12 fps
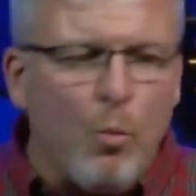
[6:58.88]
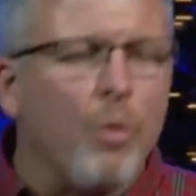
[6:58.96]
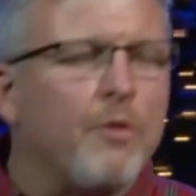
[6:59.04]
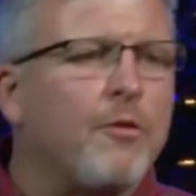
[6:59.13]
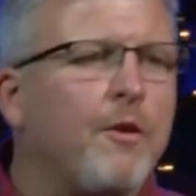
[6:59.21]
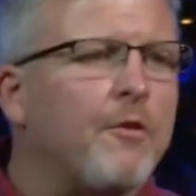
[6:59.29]

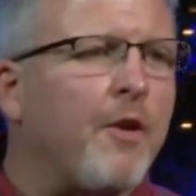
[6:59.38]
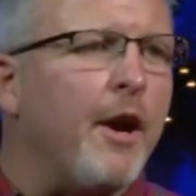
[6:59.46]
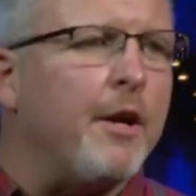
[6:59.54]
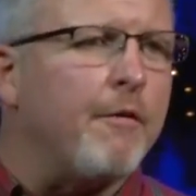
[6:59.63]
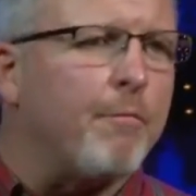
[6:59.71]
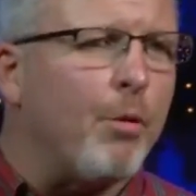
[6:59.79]
was this
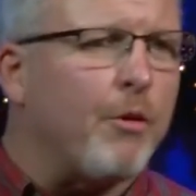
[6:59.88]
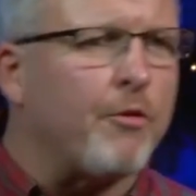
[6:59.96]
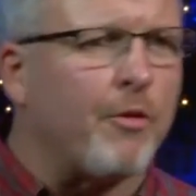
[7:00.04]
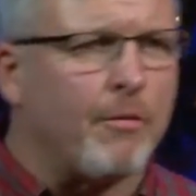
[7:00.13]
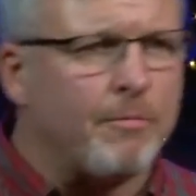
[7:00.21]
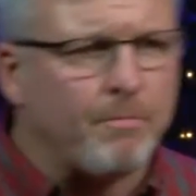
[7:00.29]
kind of
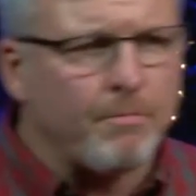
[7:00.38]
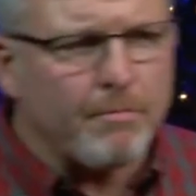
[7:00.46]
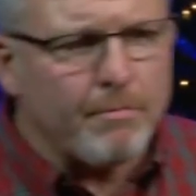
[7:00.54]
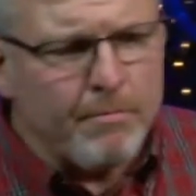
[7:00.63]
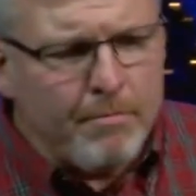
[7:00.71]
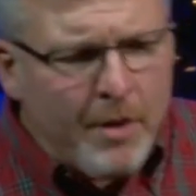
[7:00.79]
person.
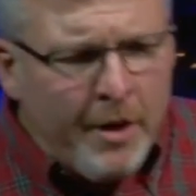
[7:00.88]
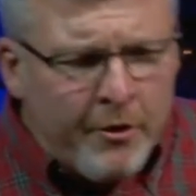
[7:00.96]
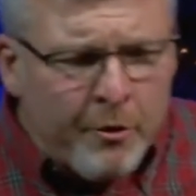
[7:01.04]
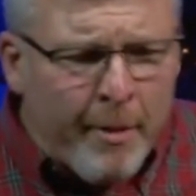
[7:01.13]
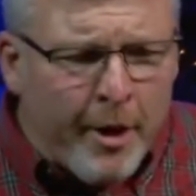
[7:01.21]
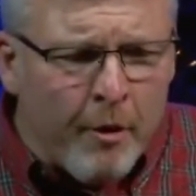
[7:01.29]
As
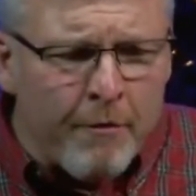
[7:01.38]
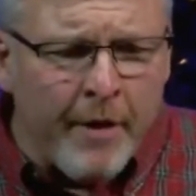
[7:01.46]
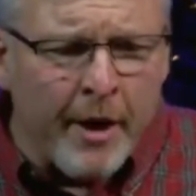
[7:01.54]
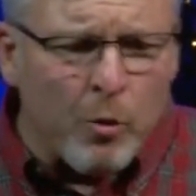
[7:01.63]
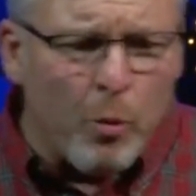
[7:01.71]
a matter of fact,